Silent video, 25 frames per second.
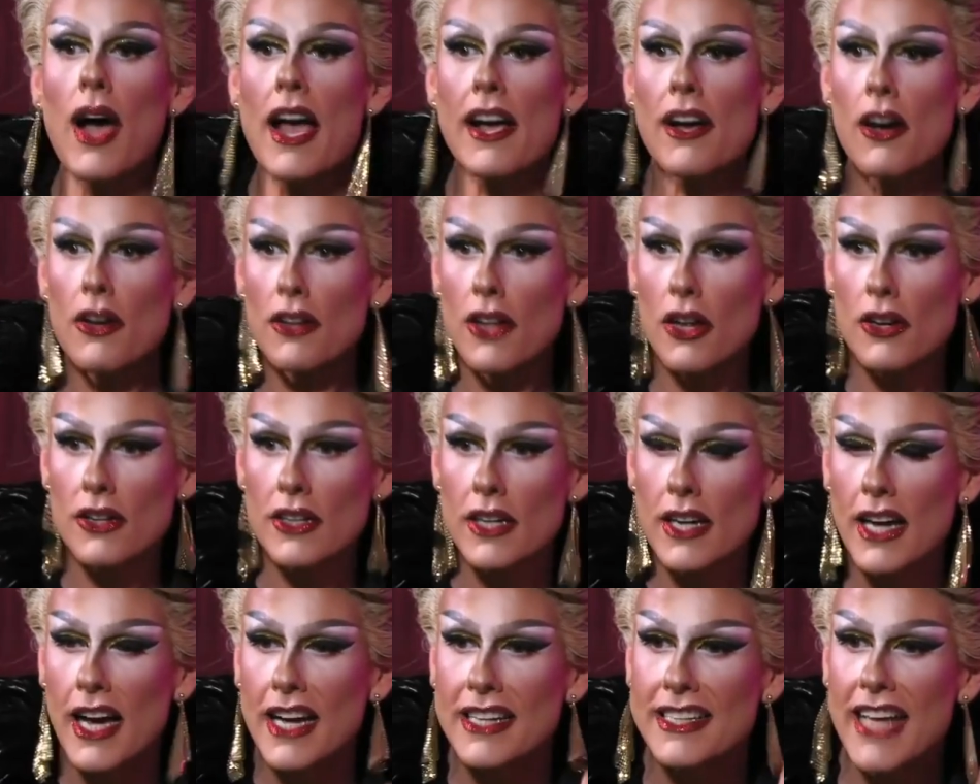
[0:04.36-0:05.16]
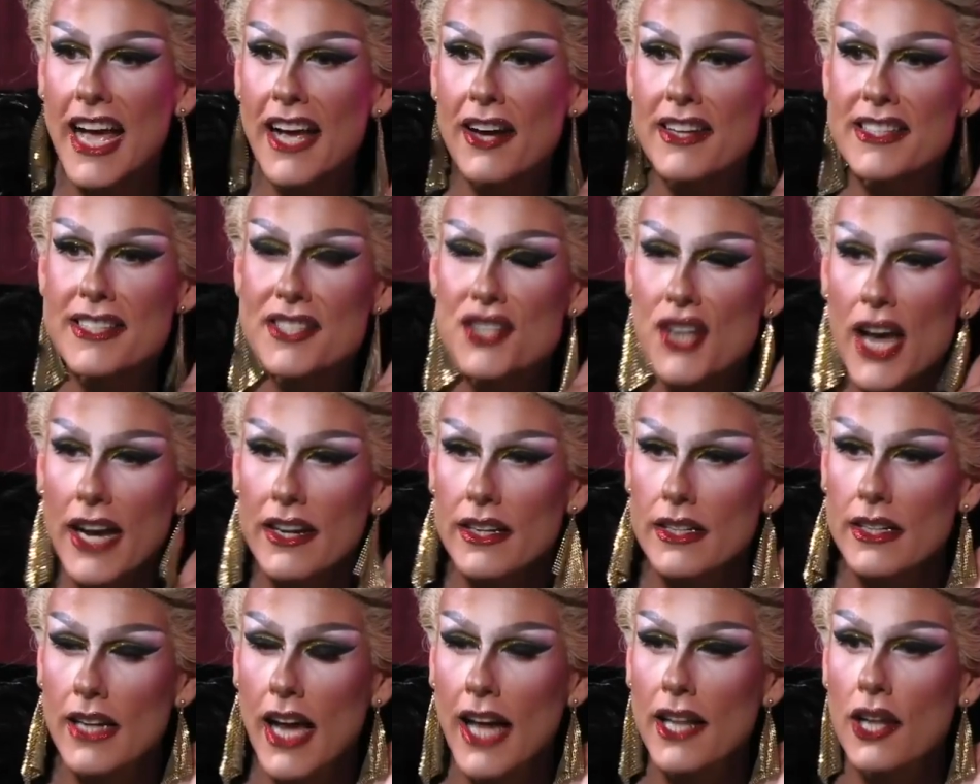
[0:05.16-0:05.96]
Oh, hang on, look. Dave, it's Jay.
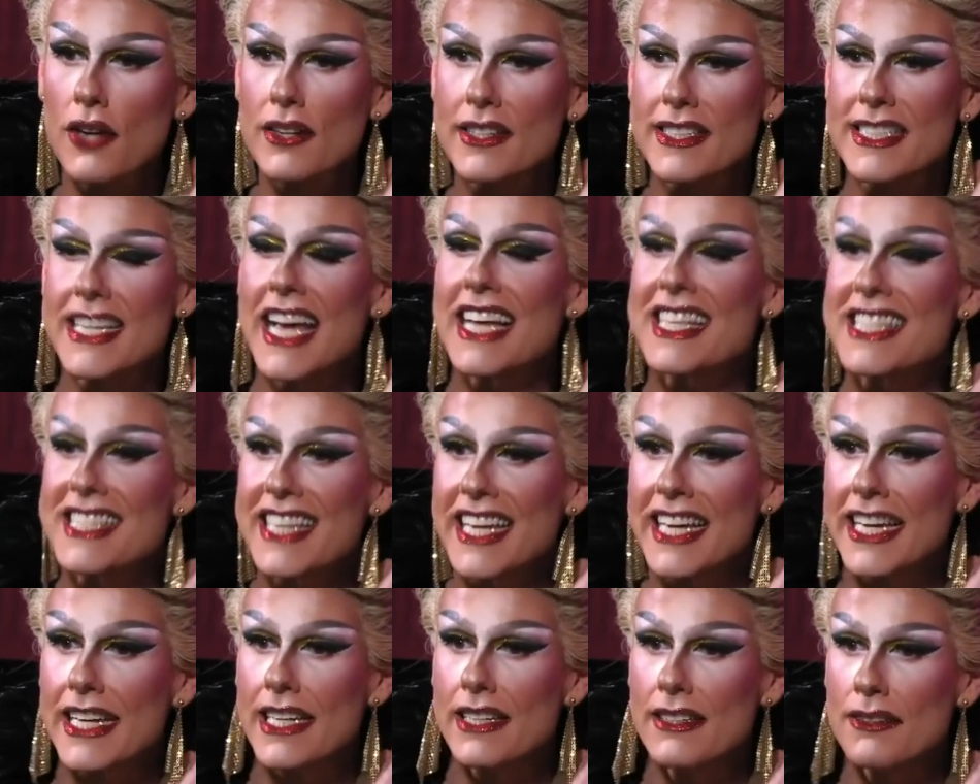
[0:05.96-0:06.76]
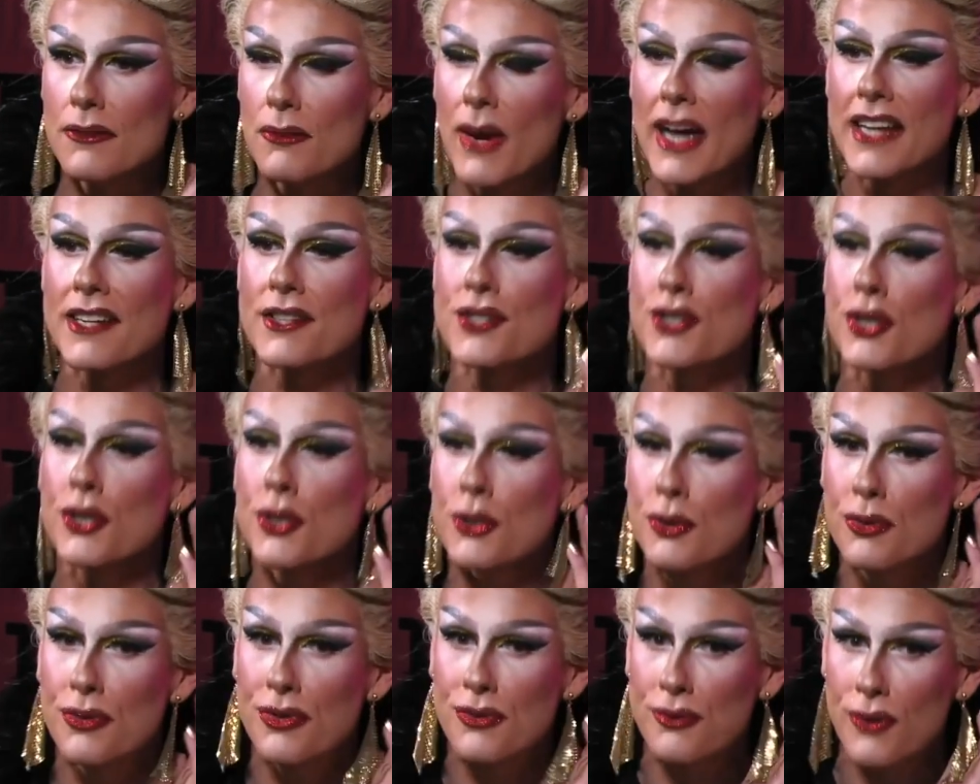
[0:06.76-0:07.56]
Hello, testy. One,
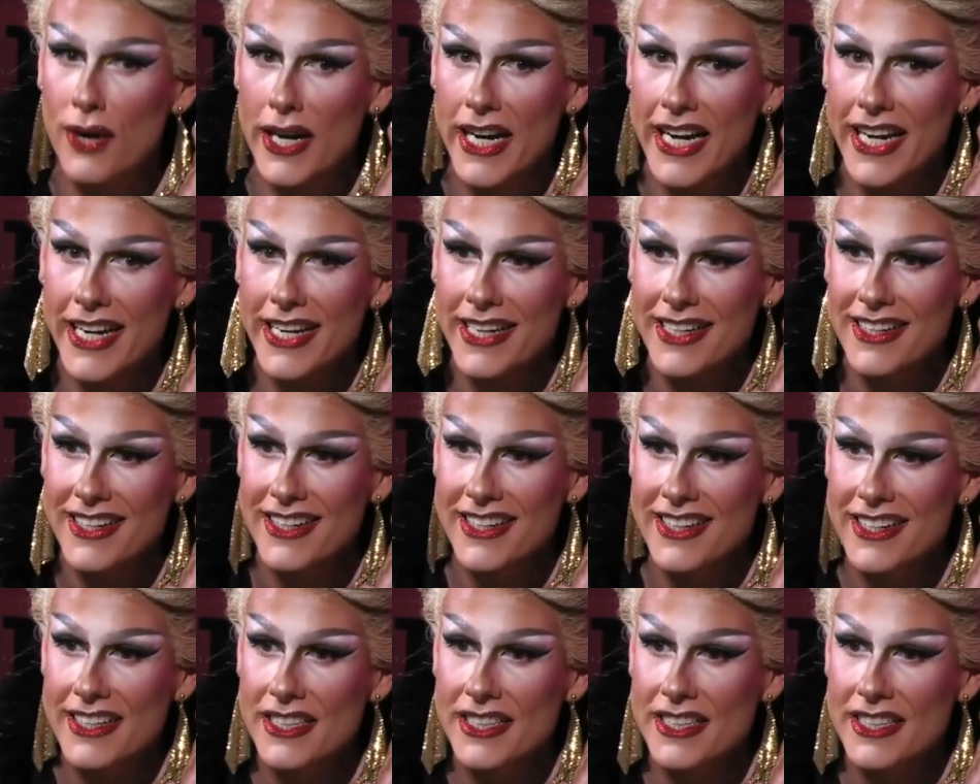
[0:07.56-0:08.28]
two, three.